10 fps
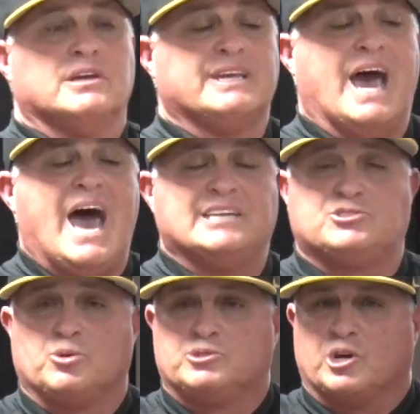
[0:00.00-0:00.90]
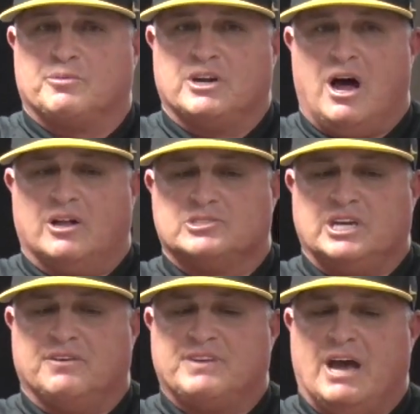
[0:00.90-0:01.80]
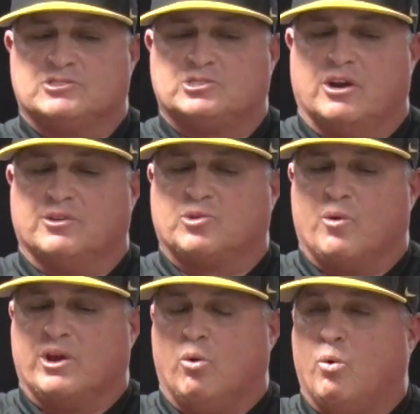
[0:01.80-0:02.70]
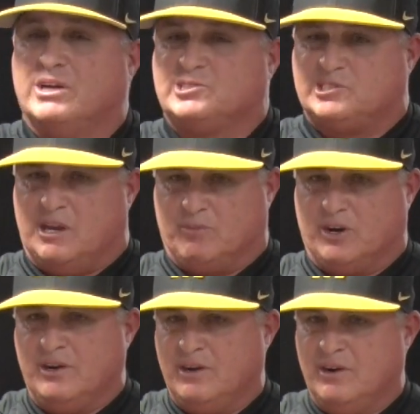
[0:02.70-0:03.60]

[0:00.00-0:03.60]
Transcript: Guys, through terminology, have now started throwing a one-seamer.